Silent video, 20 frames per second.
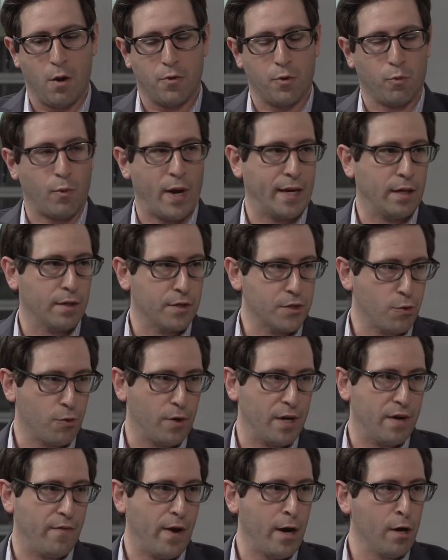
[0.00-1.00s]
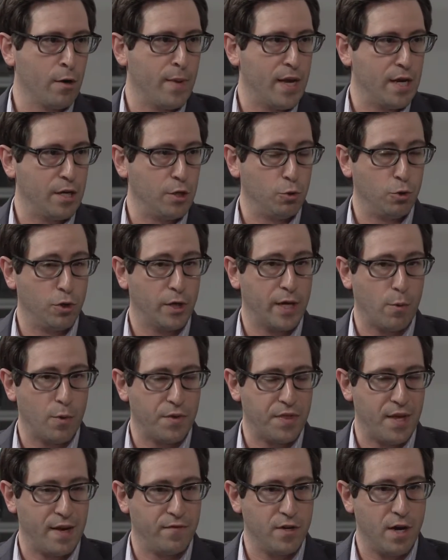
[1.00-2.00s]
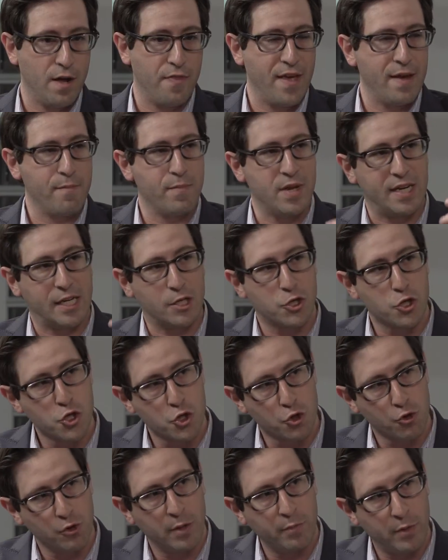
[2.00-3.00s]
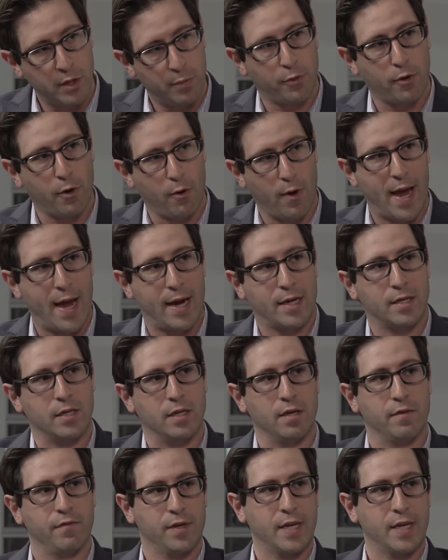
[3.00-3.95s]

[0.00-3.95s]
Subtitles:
regulatory environment, you look at what they've done, they've been extremely proactive